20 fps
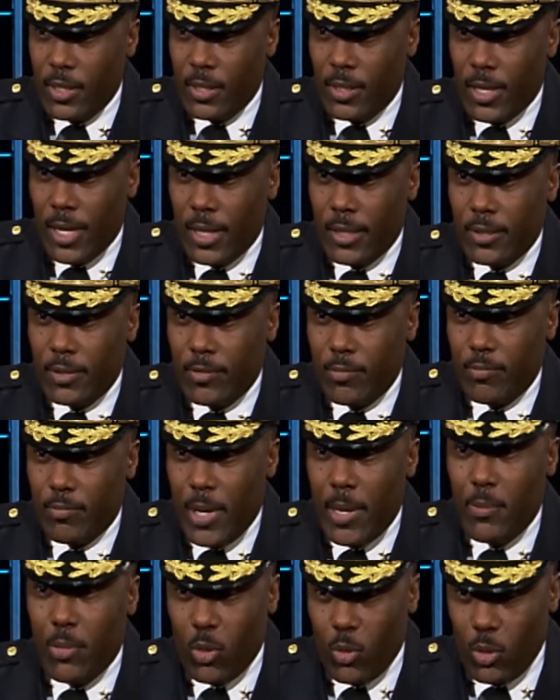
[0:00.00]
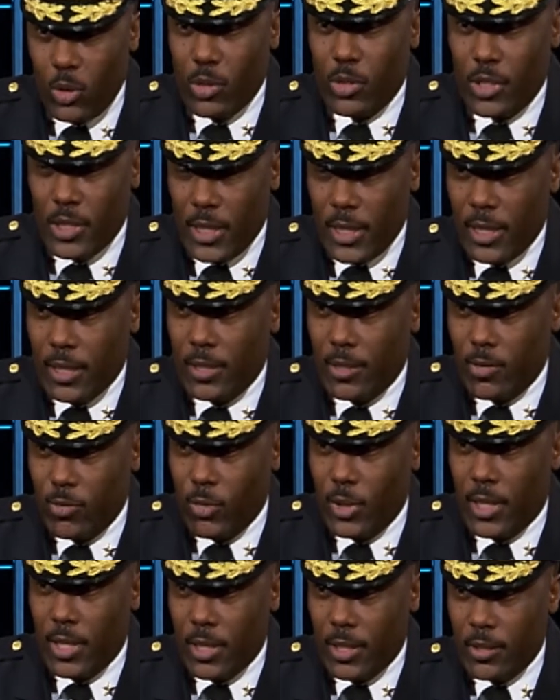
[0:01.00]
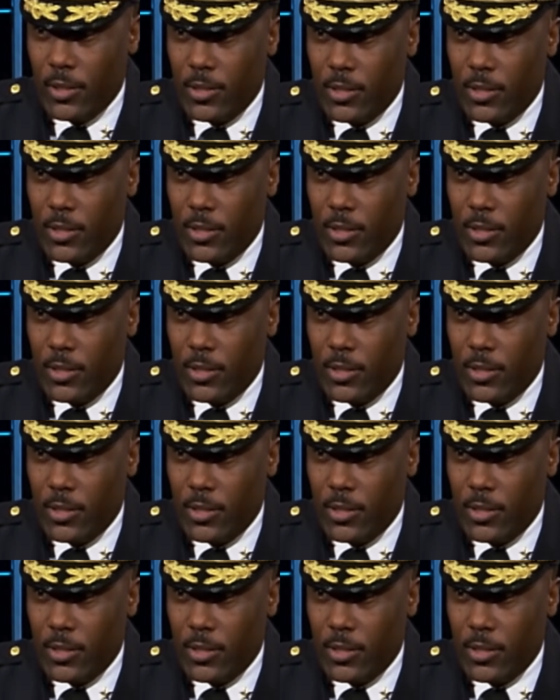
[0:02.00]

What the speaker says: that people will see it within.